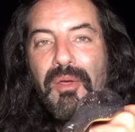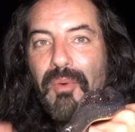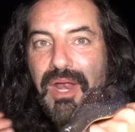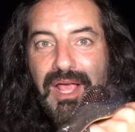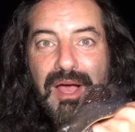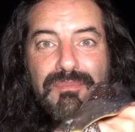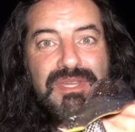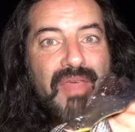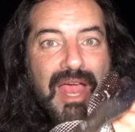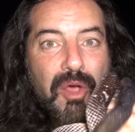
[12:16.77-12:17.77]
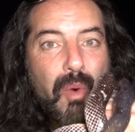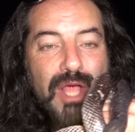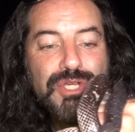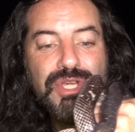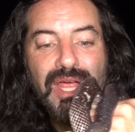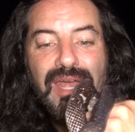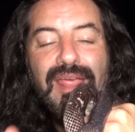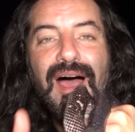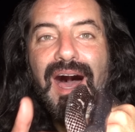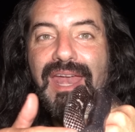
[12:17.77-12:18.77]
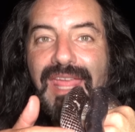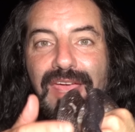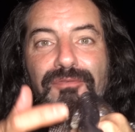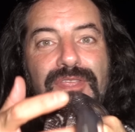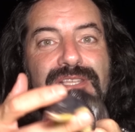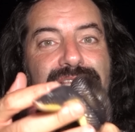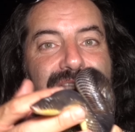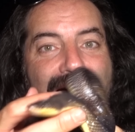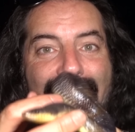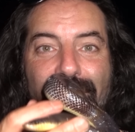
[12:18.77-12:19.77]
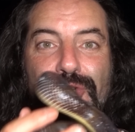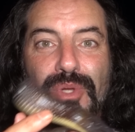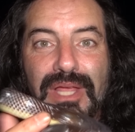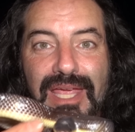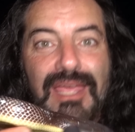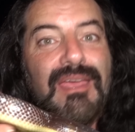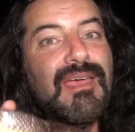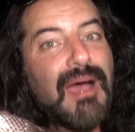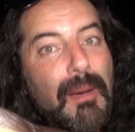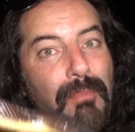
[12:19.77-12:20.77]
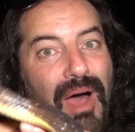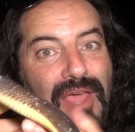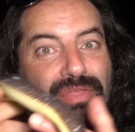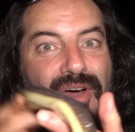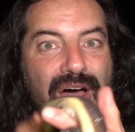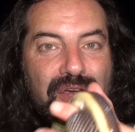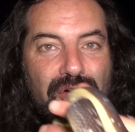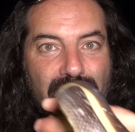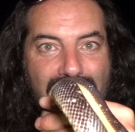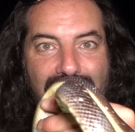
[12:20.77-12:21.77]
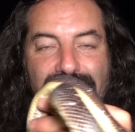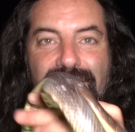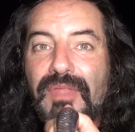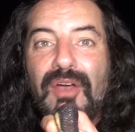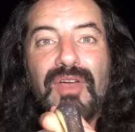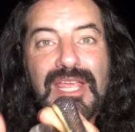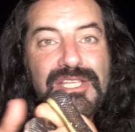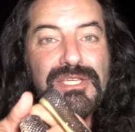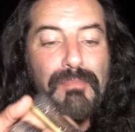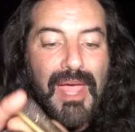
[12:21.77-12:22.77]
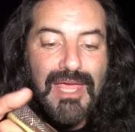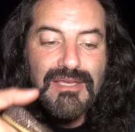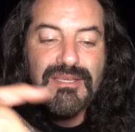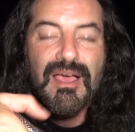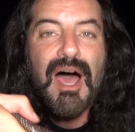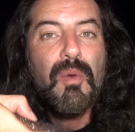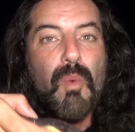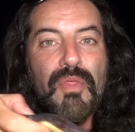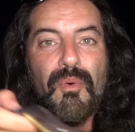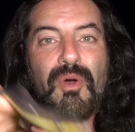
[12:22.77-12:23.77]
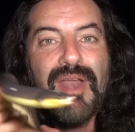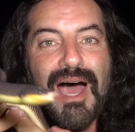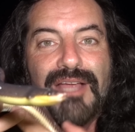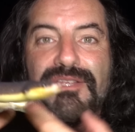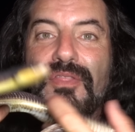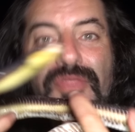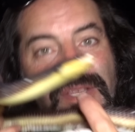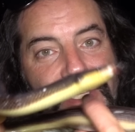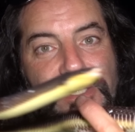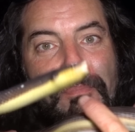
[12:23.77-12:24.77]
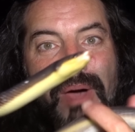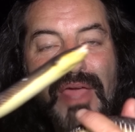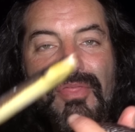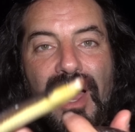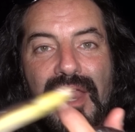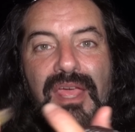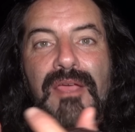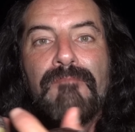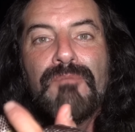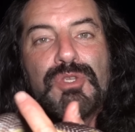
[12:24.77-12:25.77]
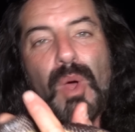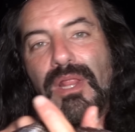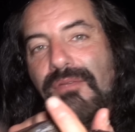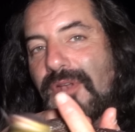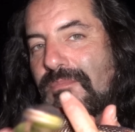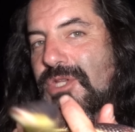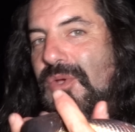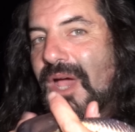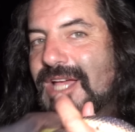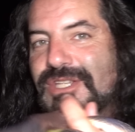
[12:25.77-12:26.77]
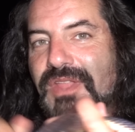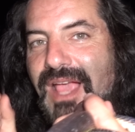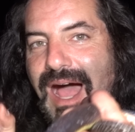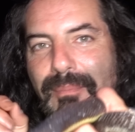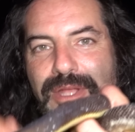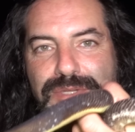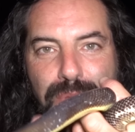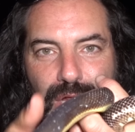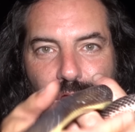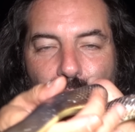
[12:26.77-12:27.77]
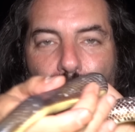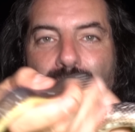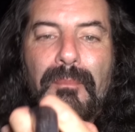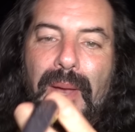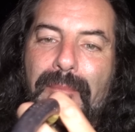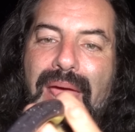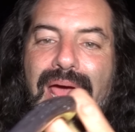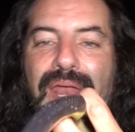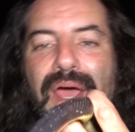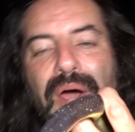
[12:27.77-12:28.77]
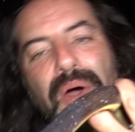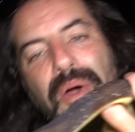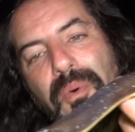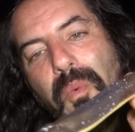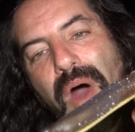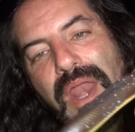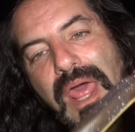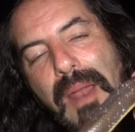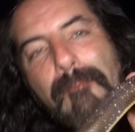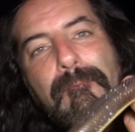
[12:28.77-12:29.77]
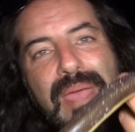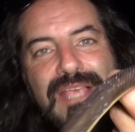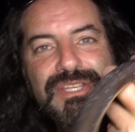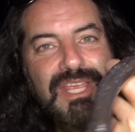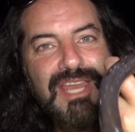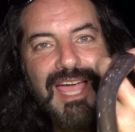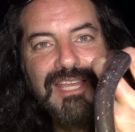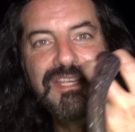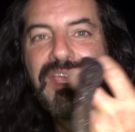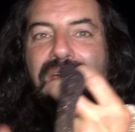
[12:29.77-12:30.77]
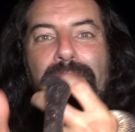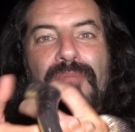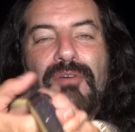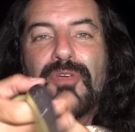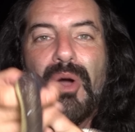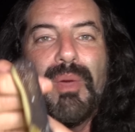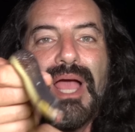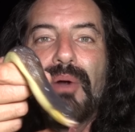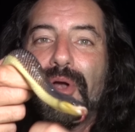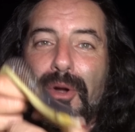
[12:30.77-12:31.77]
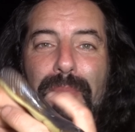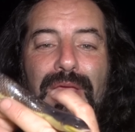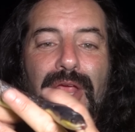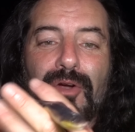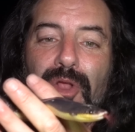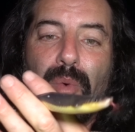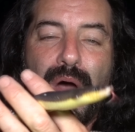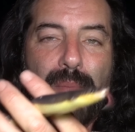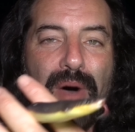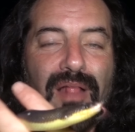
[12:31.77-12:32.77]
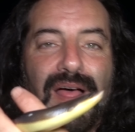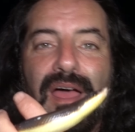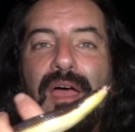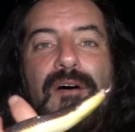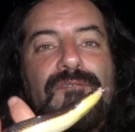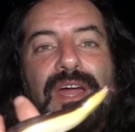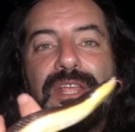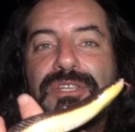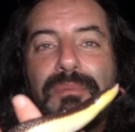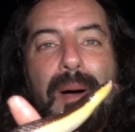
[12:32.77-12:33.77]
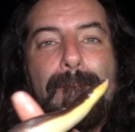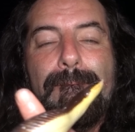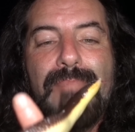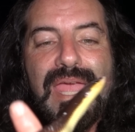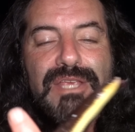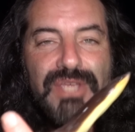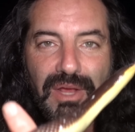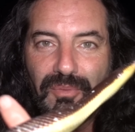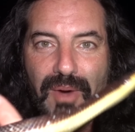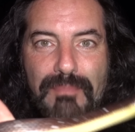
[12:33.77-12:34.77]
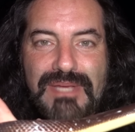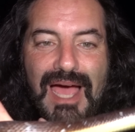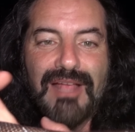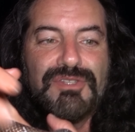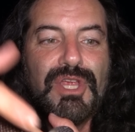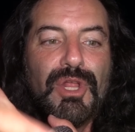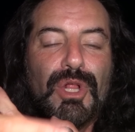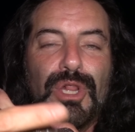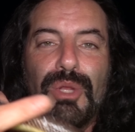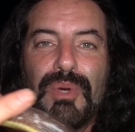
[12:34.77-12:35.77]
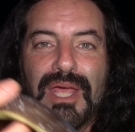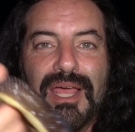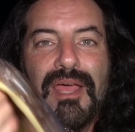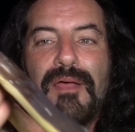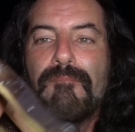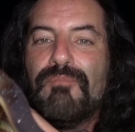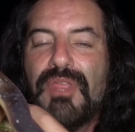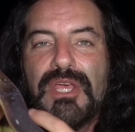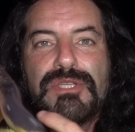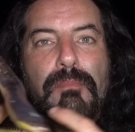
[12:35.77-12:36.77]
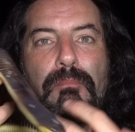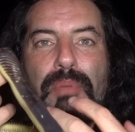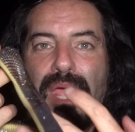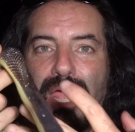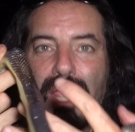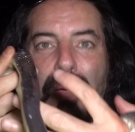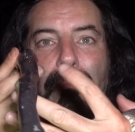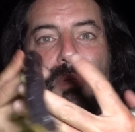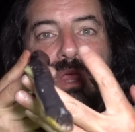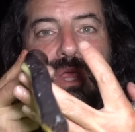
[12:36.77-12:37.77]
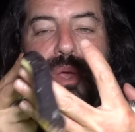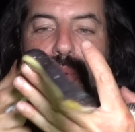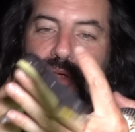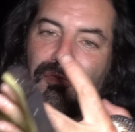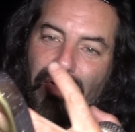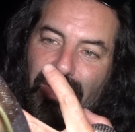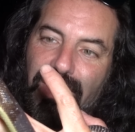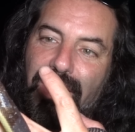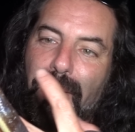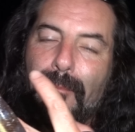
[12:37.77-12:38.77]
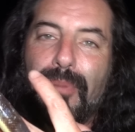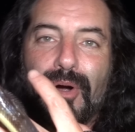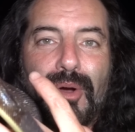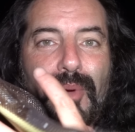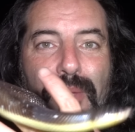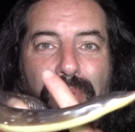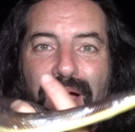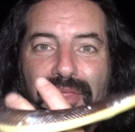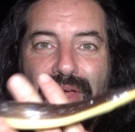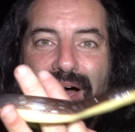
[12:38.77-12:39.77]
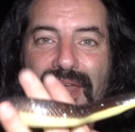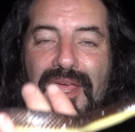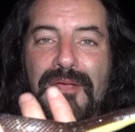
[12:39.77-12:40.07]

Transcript: when it comes to that question on if this is actually a python or not, there is debate on whether or not this is a python. So I'll leave it up to you guys in the comments below. But man, what an amazing night of going out herping here in Guatemala, finding some amazing reptiles, including this big, beautiful burrowing python.